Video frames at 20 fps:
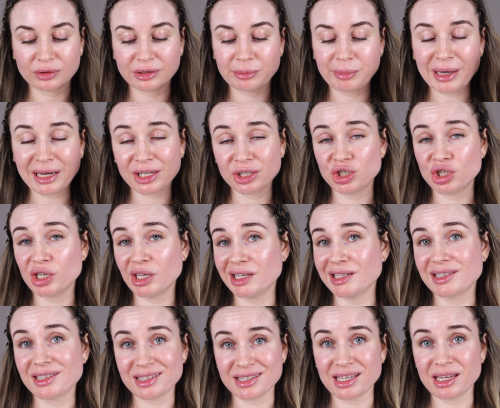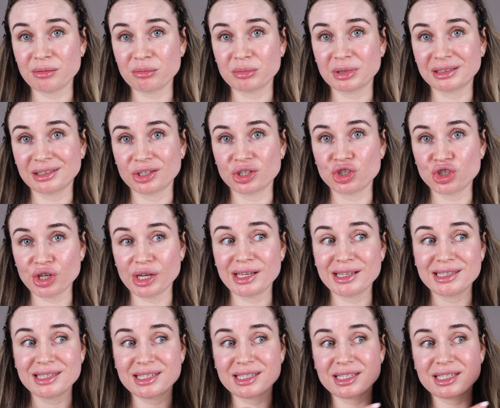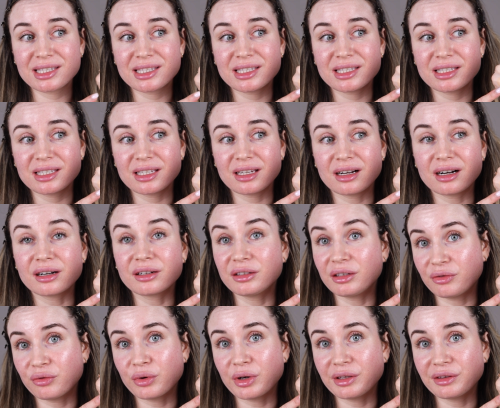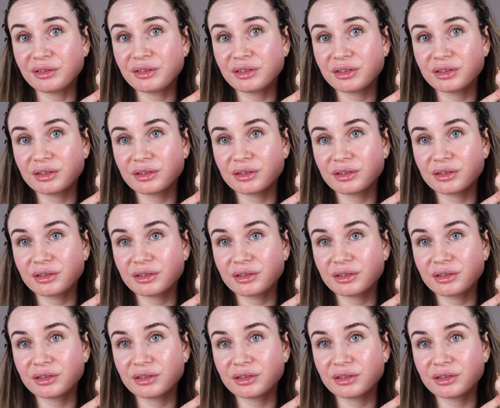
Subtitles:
the packaging is the same, but the shades are different.